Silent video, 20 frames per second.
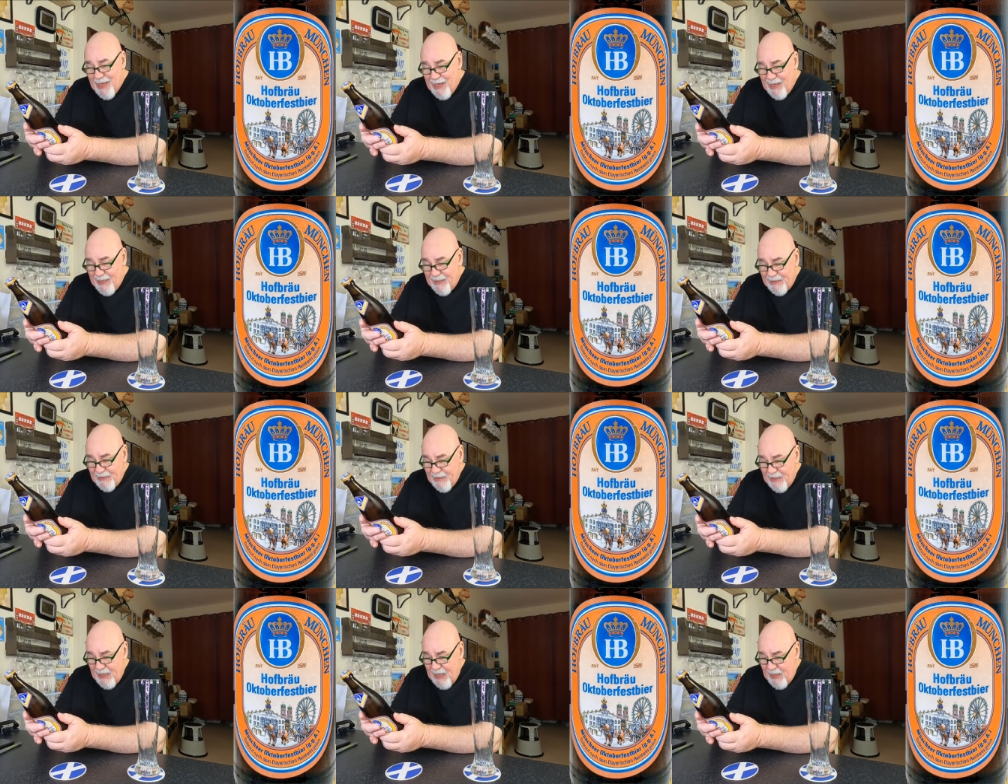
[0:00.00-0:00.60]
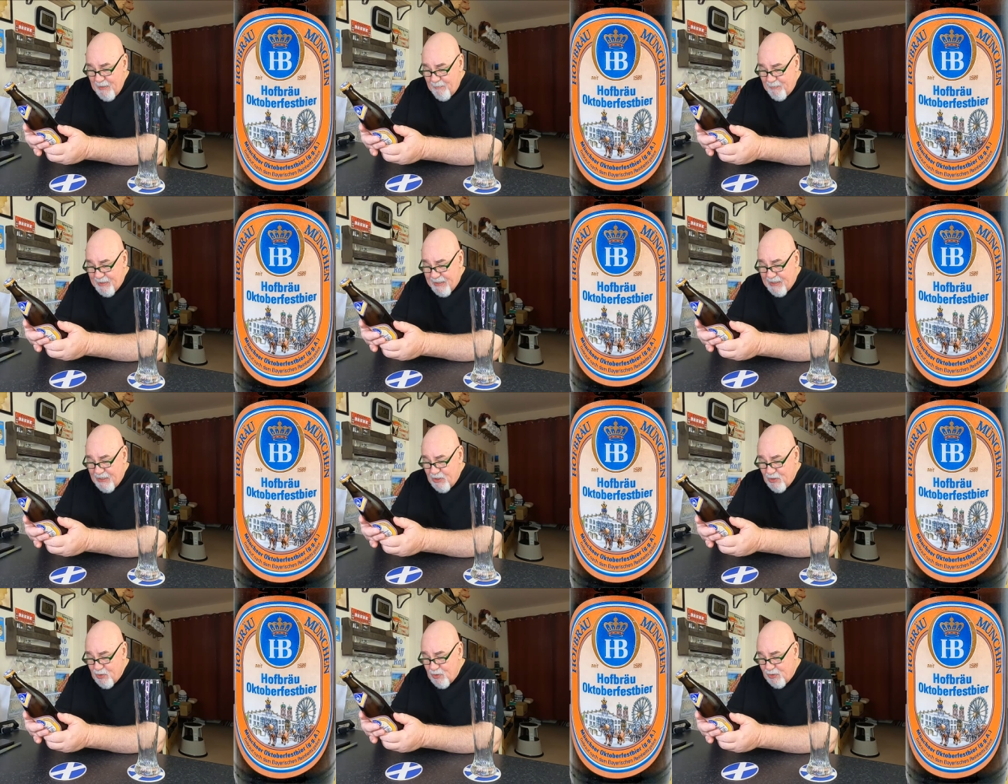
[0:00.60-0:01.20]
I think the
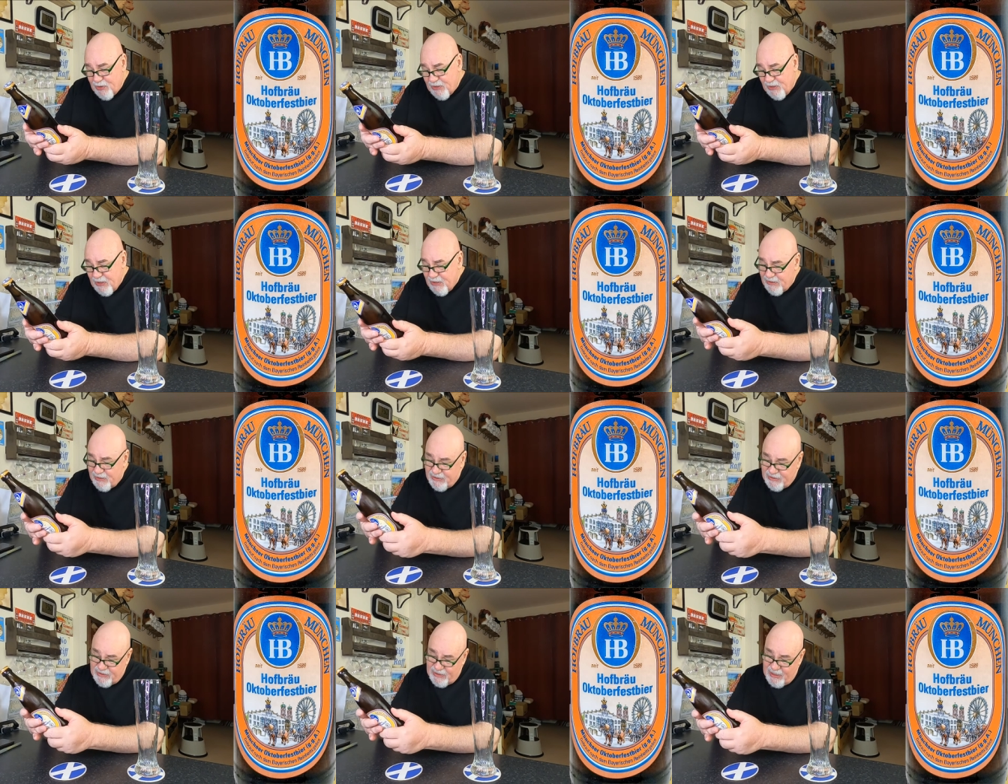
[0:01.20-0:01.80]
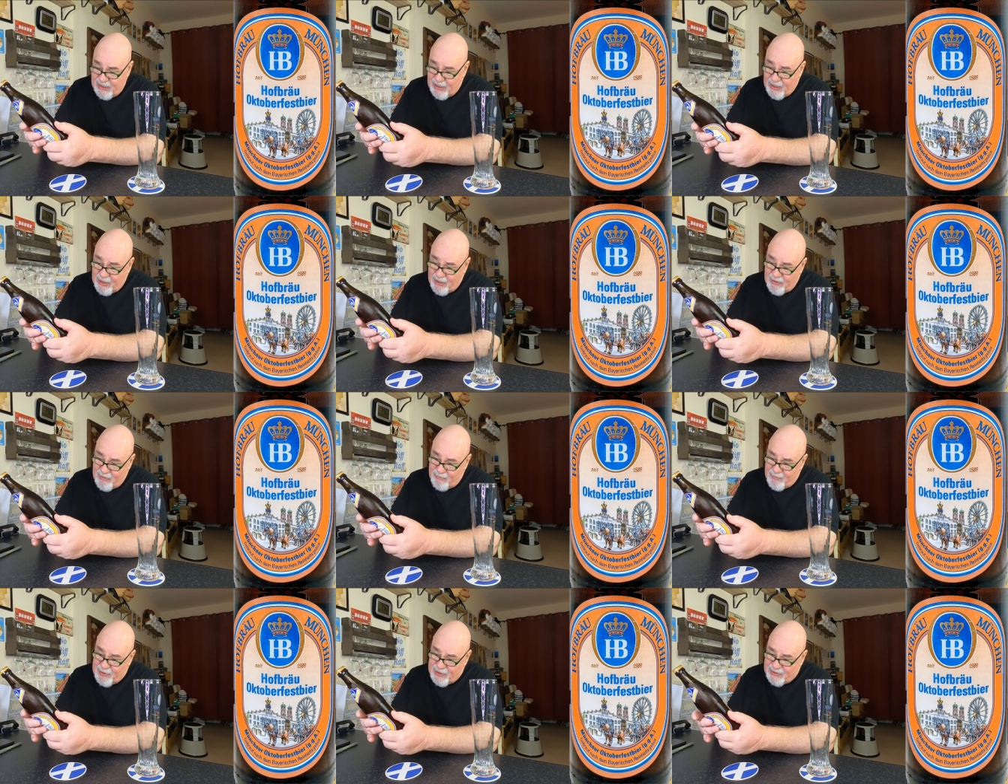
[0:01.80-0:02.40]
IBUs doesn't say
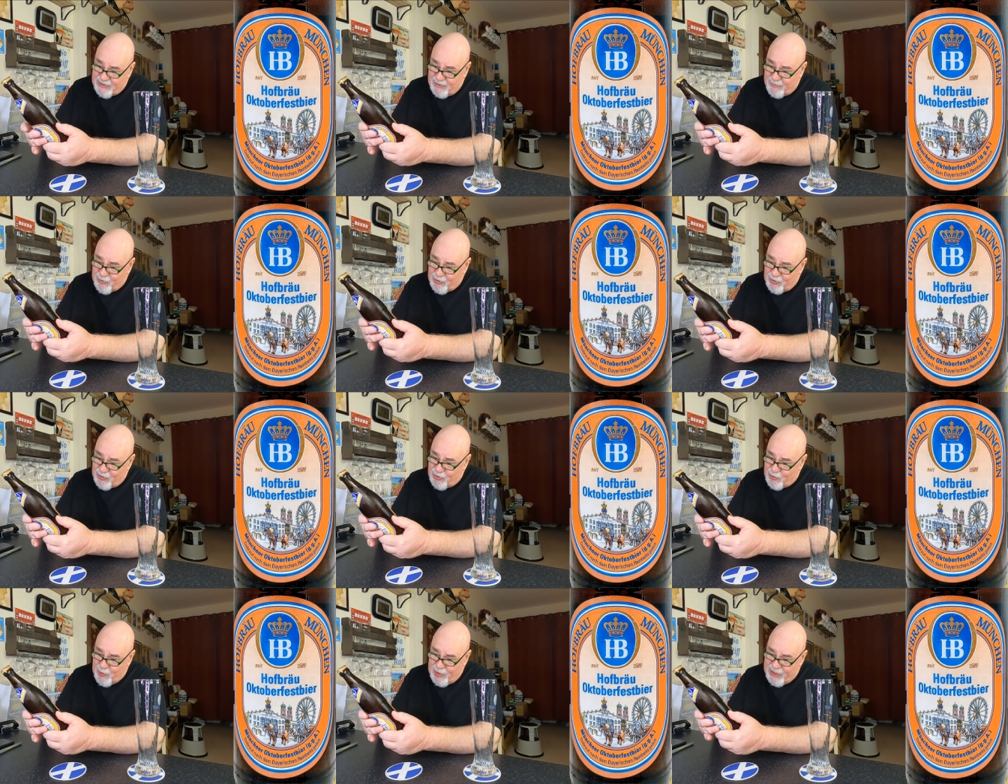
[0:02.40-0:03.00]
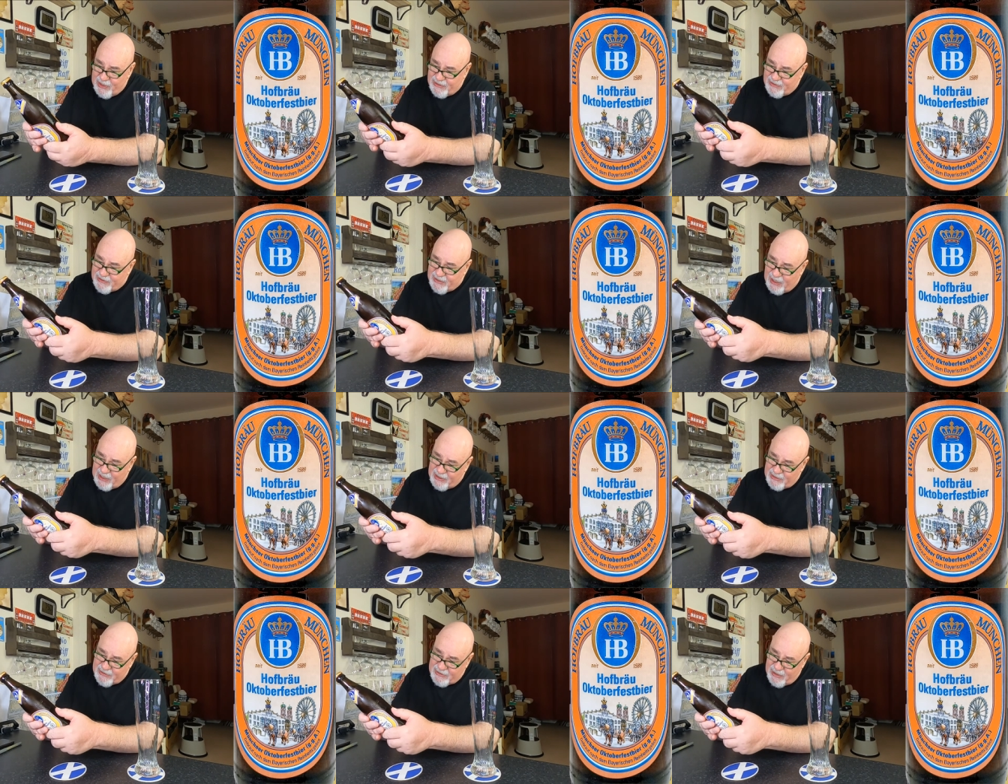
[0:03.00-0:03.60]
it, but it's about
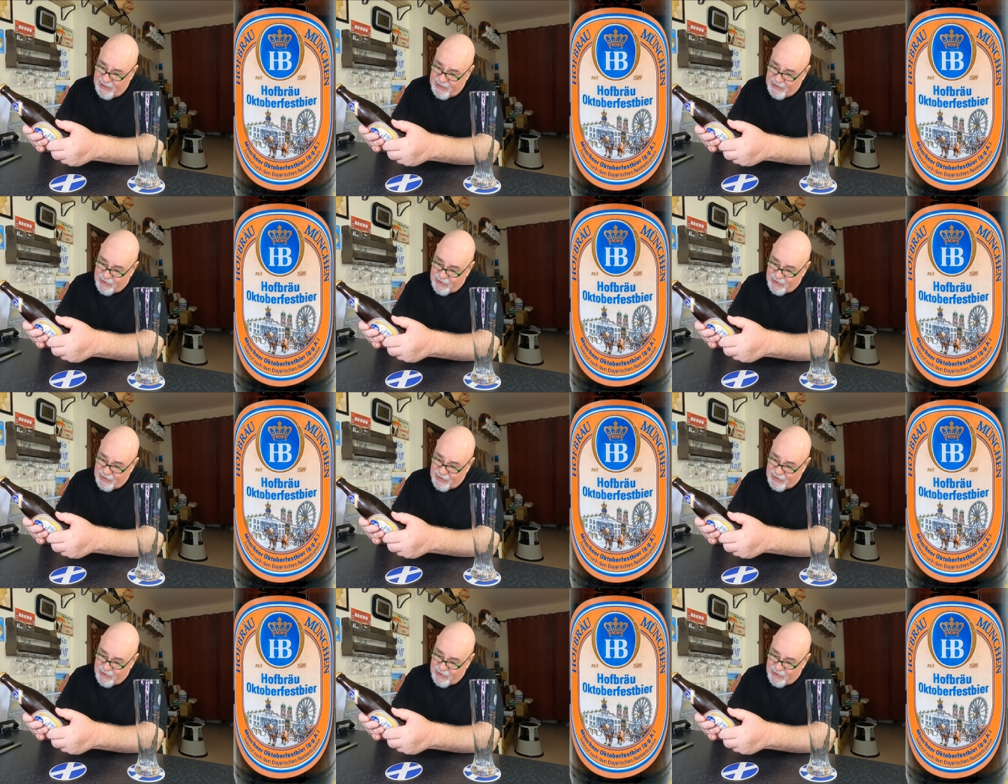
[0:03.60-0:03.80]
26,